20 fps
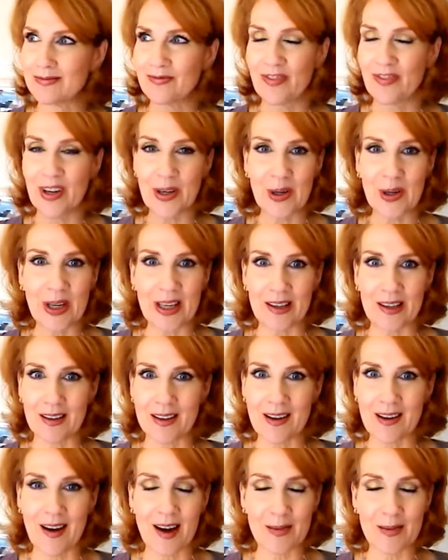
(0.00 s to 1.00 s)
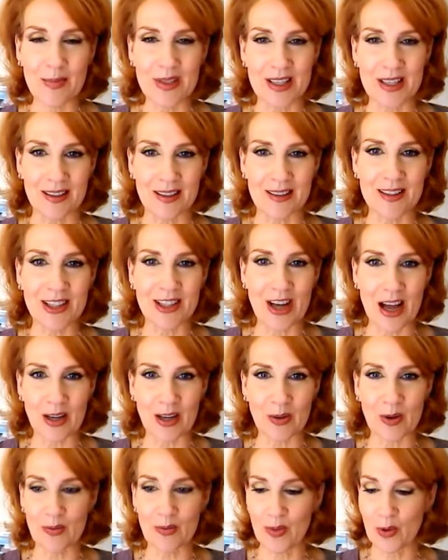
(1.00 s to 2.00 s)
very incompetent
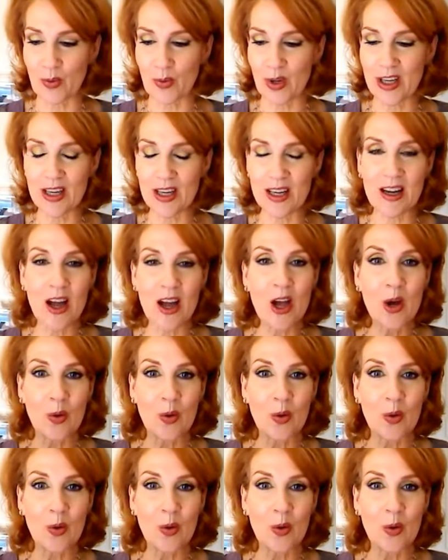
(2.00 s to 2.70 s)
shadow of the week